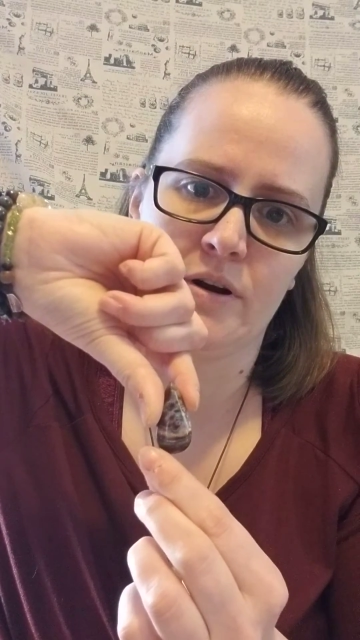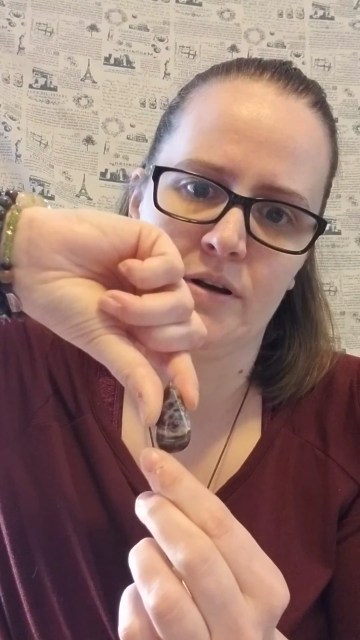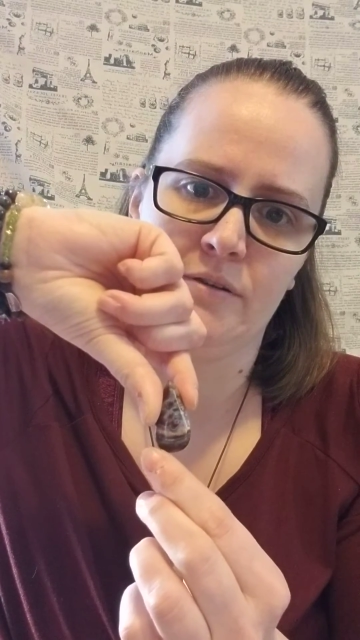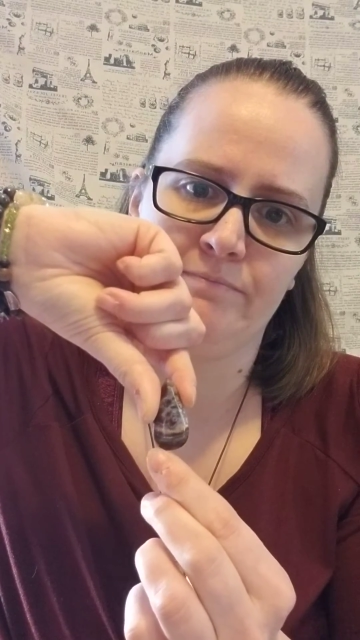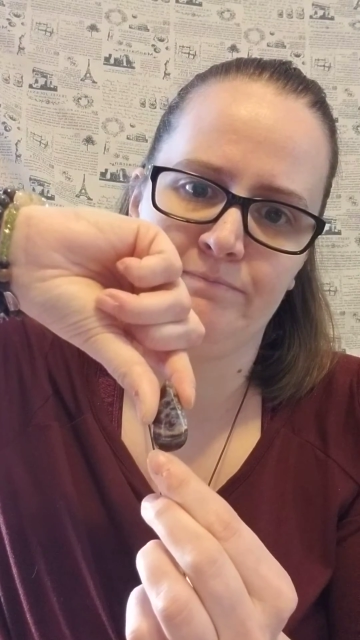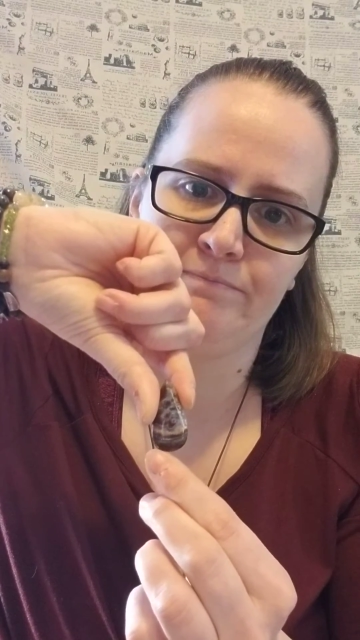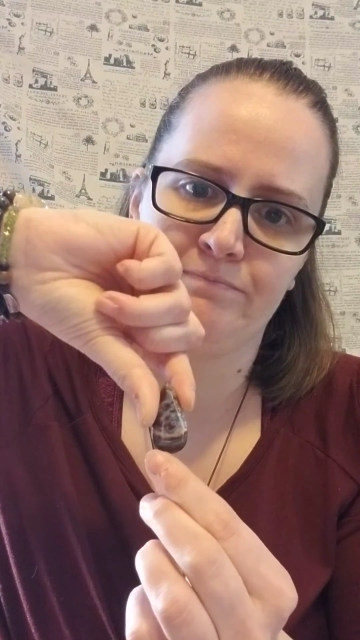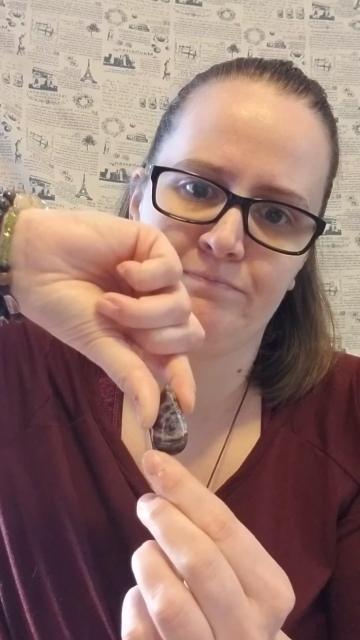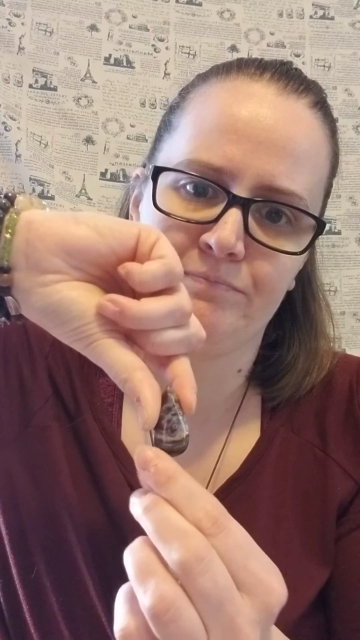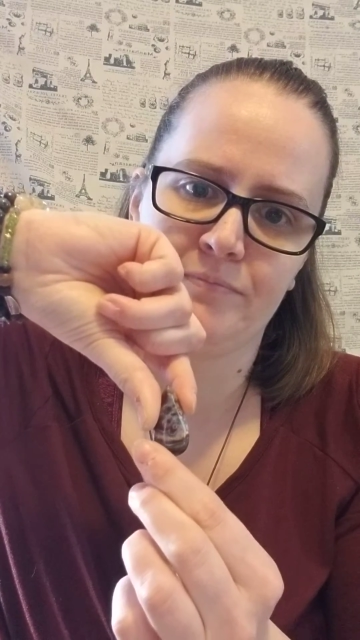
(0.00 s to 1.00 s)
it
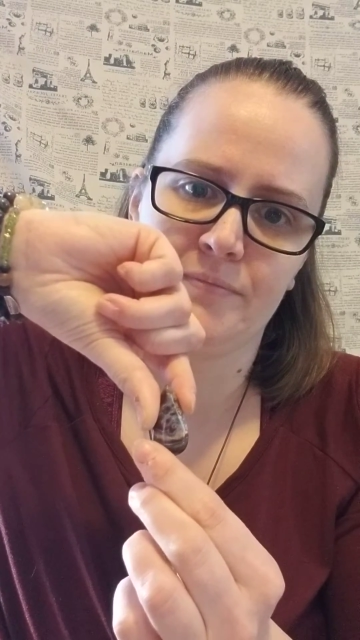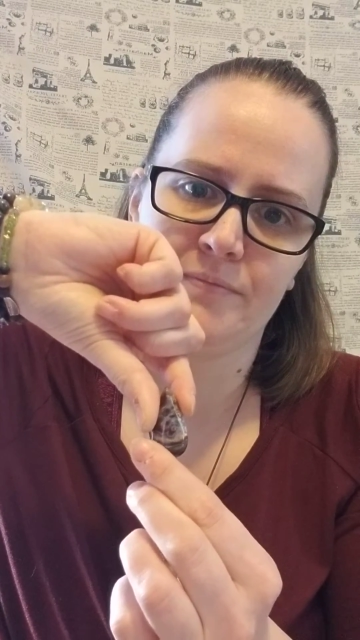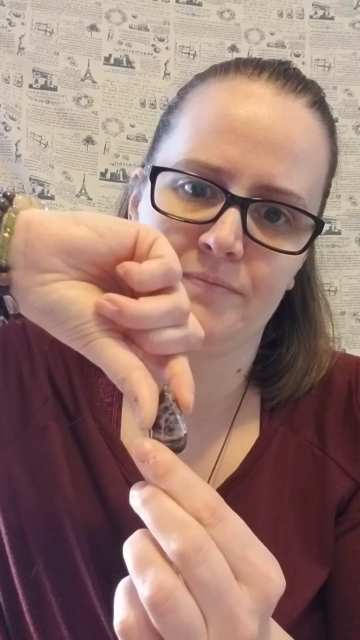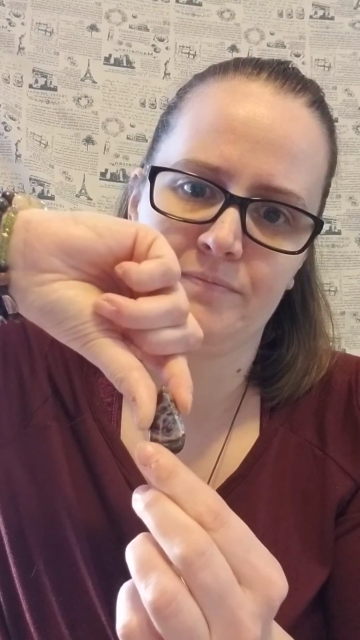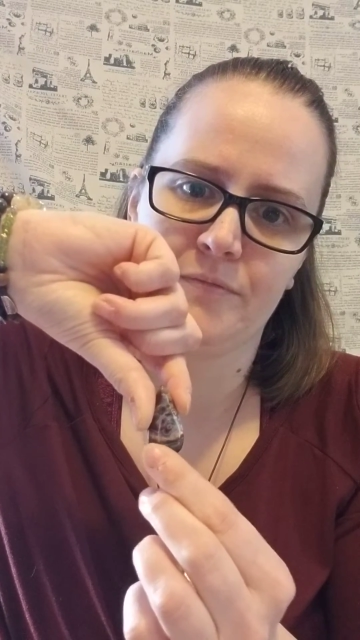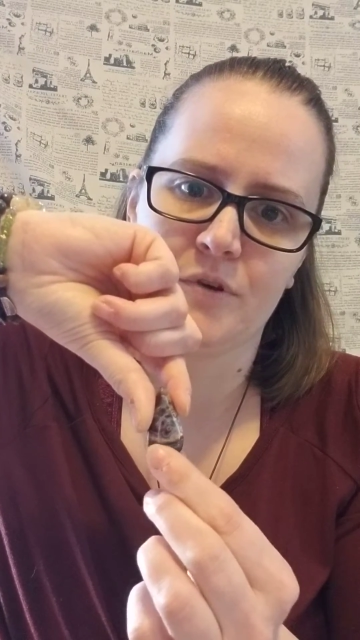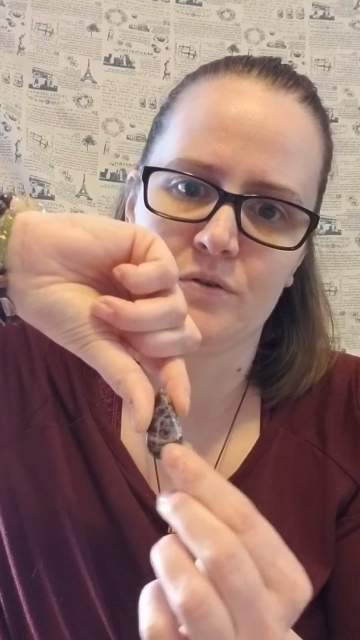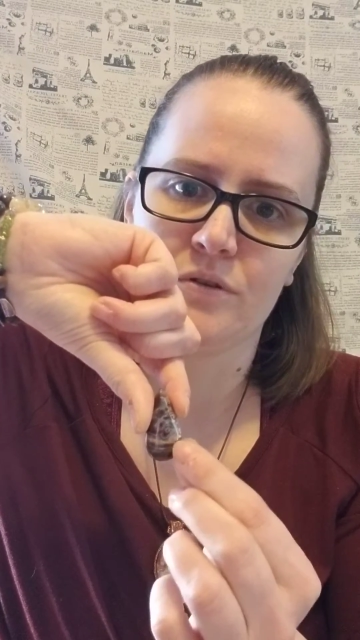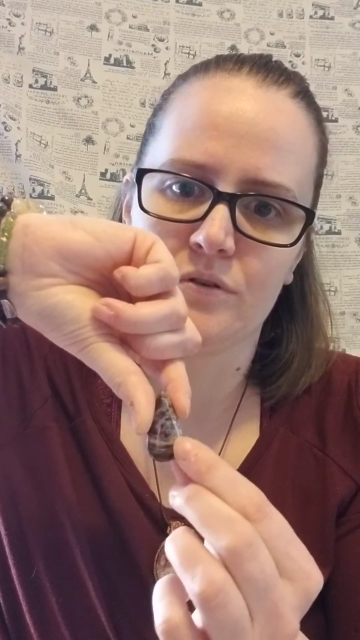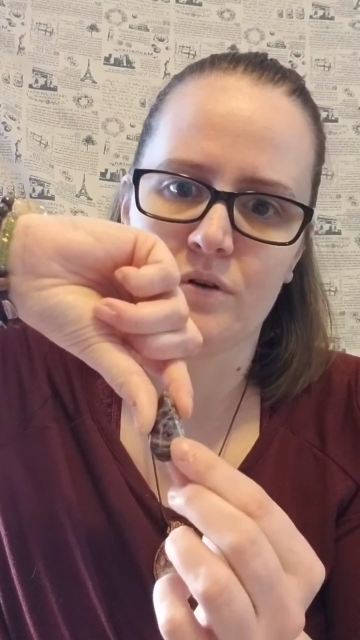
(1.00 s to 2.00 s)

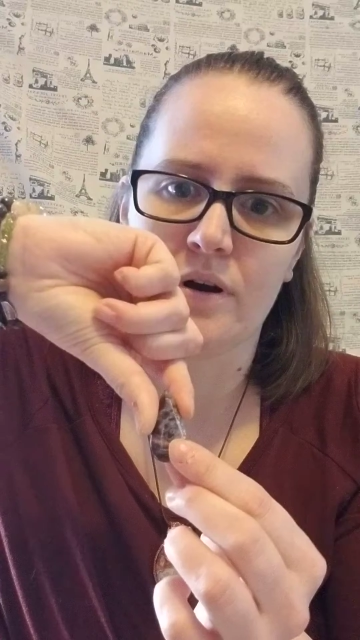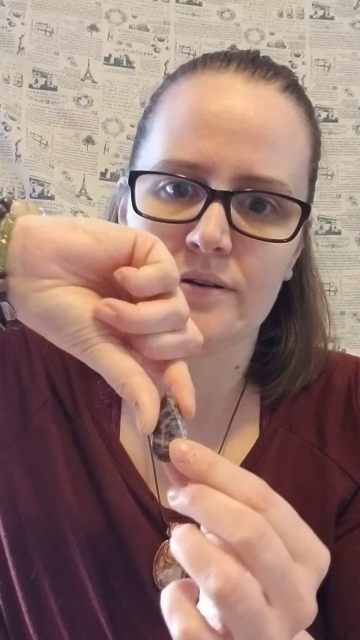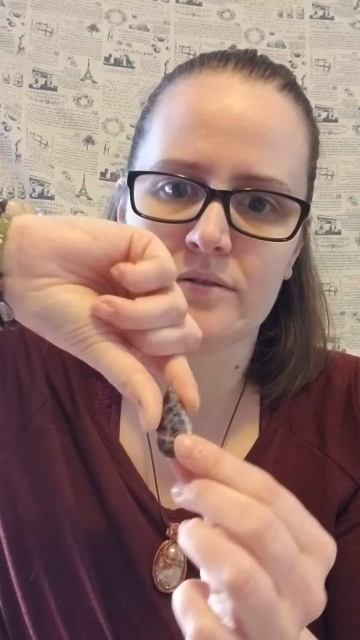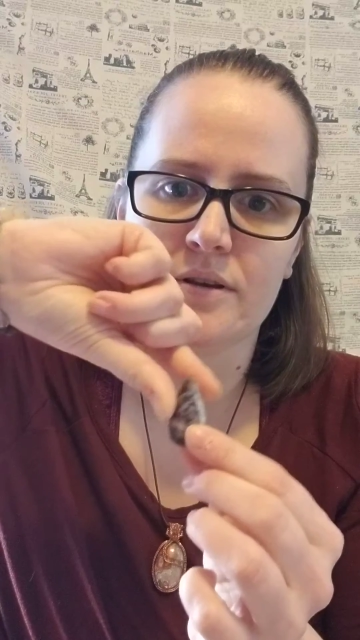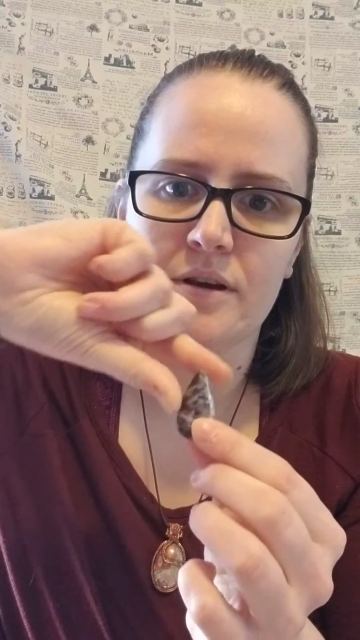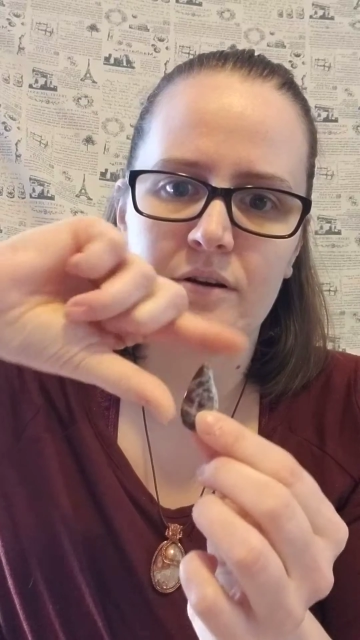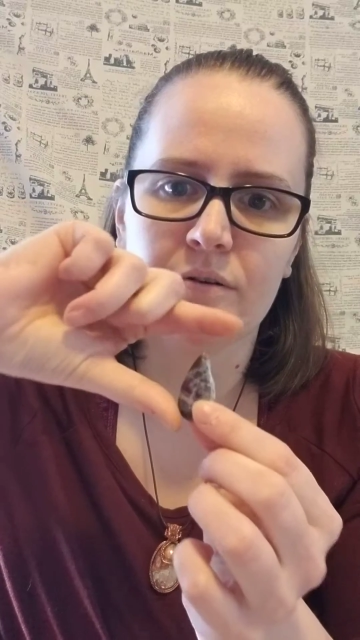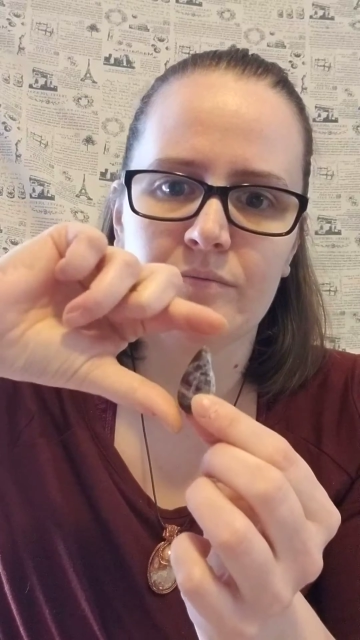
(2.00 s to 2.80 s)
goes across here.